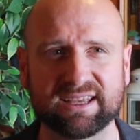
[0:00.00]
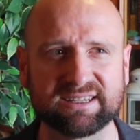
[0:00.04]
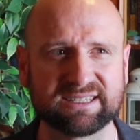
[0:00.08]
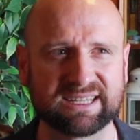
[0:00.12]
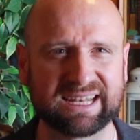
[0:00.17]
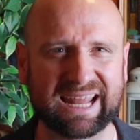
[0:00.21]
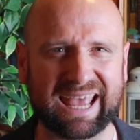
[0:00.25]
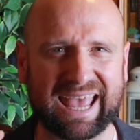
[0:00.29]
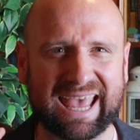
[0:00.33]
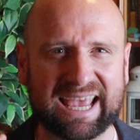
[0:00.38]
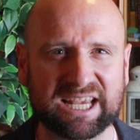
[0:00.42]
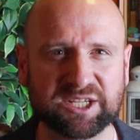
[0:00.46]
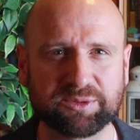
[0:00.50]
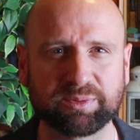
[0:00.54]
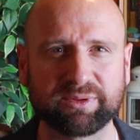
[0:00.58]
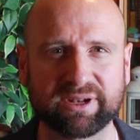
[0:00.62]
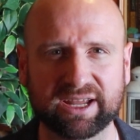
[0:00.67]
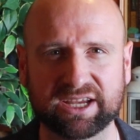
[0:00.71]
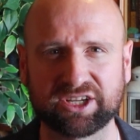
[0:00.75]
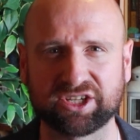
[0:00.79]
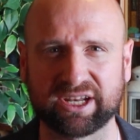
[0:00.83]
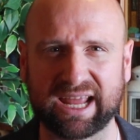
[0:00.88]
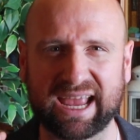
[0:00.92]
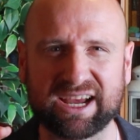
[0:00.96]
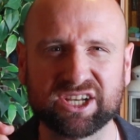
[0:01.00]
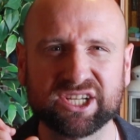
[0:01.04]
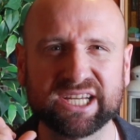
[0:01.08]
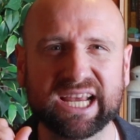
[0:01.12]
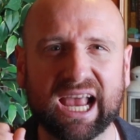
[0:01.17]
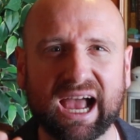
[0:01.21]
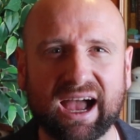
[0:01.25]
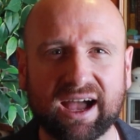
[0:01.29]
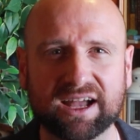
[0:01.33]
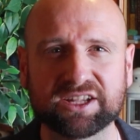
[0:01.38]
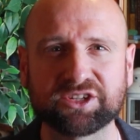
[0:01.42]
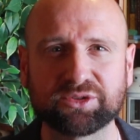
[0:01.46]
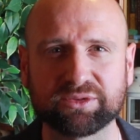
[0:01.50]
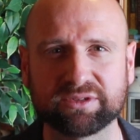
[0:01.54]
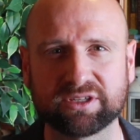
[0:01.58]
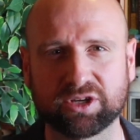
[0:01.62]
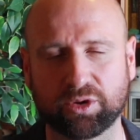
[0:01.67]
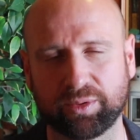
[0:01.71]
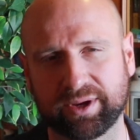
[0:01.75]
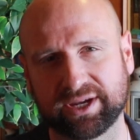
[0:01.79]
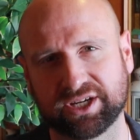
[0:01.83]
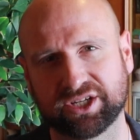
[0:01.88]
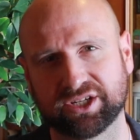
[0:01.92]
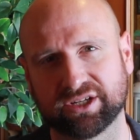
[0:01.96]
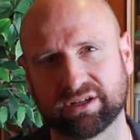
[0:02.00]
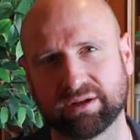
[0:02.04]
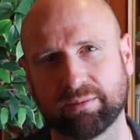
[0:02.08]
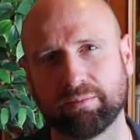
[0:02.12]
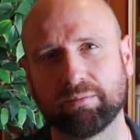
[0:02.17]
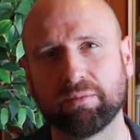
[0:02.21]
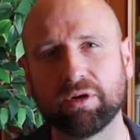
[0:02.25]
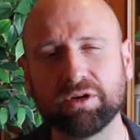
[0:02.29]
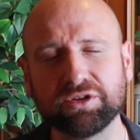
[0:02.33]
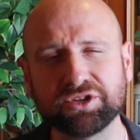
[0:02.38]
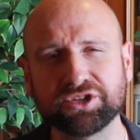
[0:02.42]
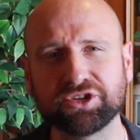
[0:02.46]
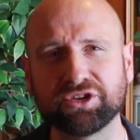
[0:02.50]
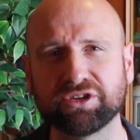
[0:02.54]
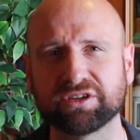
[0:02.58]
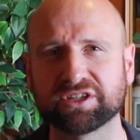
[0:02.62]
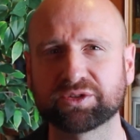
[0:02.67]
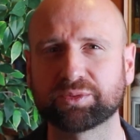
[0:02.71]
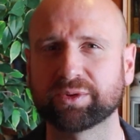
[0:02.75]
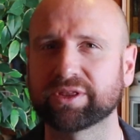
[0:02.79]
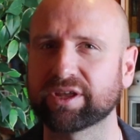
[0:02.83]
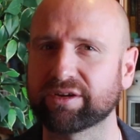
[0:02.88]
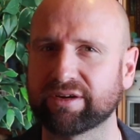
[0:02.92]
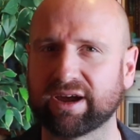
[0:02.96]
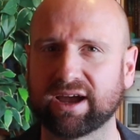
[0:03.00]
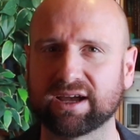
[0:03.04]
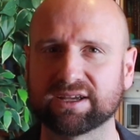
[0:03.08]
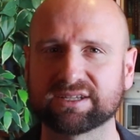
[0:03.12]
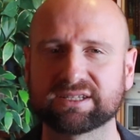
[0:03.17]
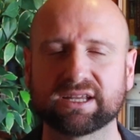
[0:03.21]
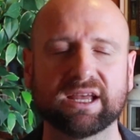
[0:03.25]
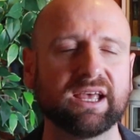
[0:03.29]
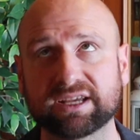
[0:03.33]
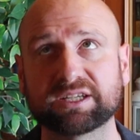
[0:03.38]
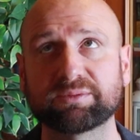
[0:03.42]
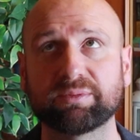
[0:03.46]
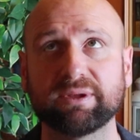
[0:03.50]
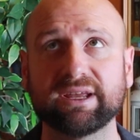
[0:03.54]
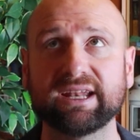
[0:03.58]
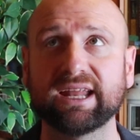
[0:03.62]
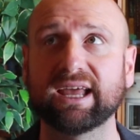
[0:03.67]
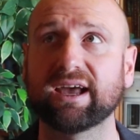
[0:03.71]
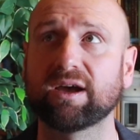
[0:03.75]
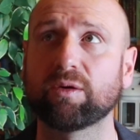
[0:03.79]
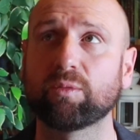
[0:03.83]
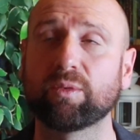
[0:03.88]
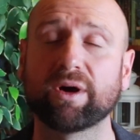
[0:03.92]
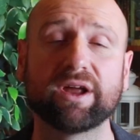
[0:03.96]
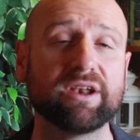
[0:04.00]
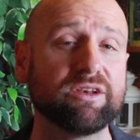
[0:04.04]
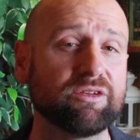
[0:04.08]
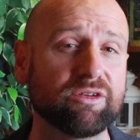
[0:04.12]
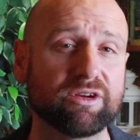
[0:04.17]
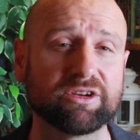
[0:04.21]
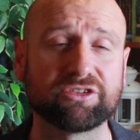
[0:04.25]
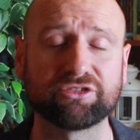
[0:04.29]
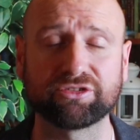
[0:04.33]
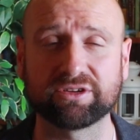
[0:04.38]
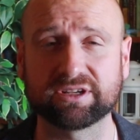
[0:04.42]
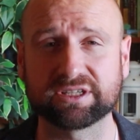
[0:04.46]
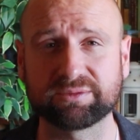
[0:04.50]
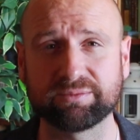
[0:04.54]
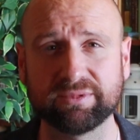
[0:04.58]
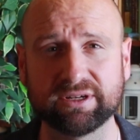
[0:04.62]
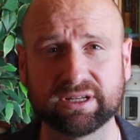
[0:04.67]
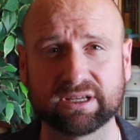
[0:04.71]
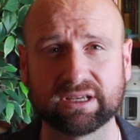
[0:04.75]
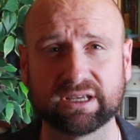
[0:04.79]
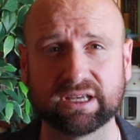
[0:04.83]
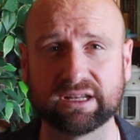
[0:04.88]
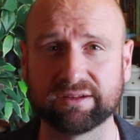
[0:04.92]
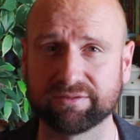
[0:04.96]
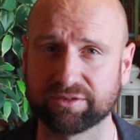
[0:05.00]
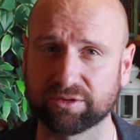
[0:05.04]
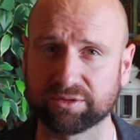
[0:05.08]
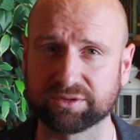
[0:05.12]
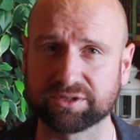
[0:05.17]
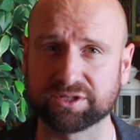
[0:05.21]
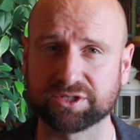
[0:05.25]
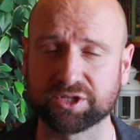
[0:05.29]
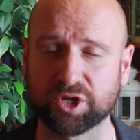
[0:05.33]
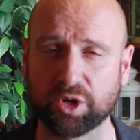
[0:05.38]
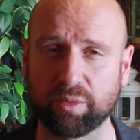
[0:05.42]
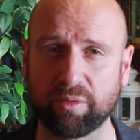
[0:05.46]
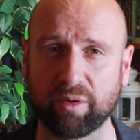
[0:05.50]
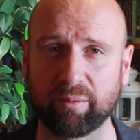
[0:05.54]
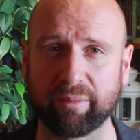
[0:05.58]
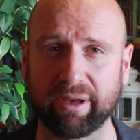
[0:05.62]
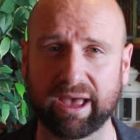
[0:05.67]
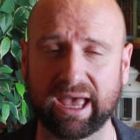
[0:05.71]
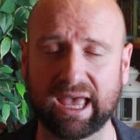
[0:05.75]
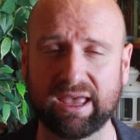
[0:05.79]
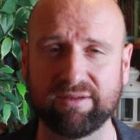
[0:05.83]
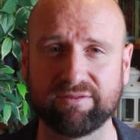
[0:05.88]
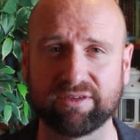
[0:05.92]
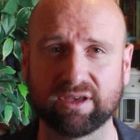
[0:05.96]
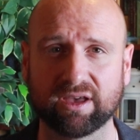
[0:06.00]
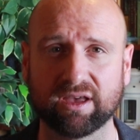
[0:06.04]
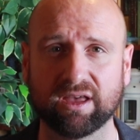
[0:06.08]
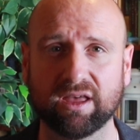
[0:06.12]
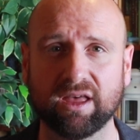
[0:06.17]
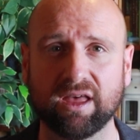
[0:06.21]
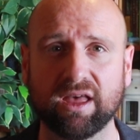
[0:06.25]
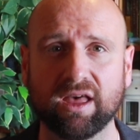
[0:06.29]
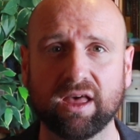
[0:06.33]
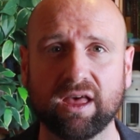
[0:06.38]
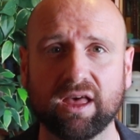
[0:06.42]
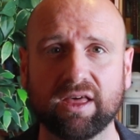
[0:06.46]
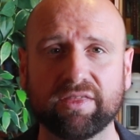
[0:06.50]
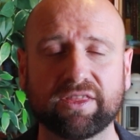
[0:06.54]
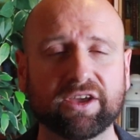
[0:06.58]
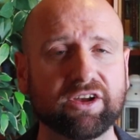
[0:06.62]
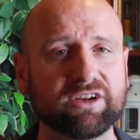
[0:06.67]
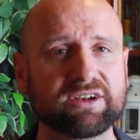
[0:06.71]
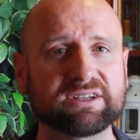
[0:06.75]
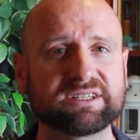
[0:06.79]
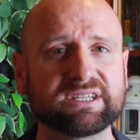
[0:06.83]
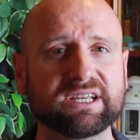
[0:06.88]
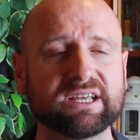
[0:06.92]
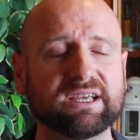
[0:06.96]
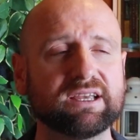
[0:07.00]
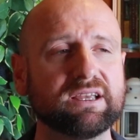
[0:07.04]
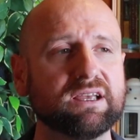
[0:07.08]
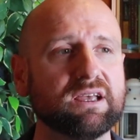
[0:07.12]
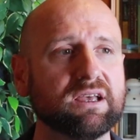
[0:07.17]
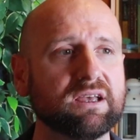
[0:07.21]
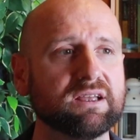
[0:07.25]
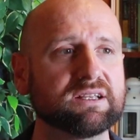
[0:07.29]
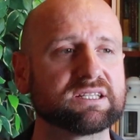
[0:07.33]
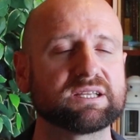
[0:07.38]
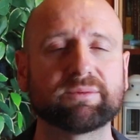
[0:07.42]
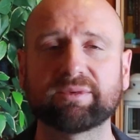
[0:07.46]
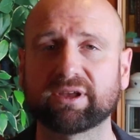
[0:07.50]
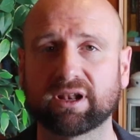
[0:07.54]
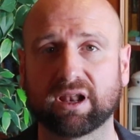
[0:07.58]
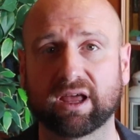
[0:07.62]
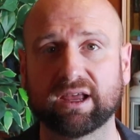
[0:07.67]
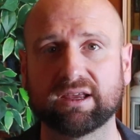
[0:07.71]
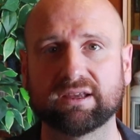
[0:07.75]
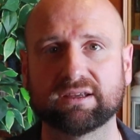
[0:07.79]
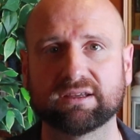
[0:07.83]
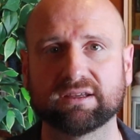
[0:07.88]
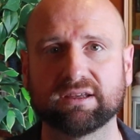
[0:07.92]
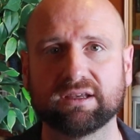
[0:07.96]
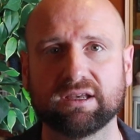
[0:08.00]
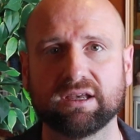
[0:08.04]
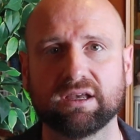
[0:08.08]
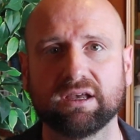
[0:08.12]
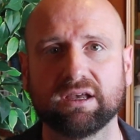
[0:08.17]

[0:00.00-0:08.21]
is an explanation, actually answering the question. Most students, when they're asked, explain how one neurotransmitter influences human behavior, they're going to say something like,